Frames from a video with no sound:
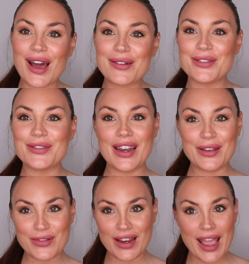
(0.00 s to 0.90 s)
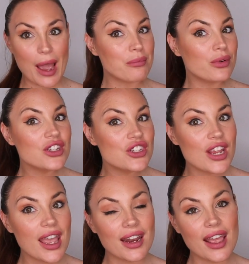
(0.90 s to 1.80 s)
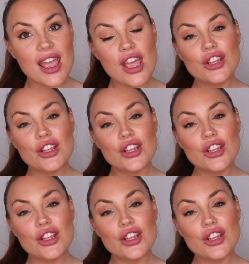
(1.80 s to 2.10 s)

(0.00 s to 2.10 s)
I would really, really appreciate it.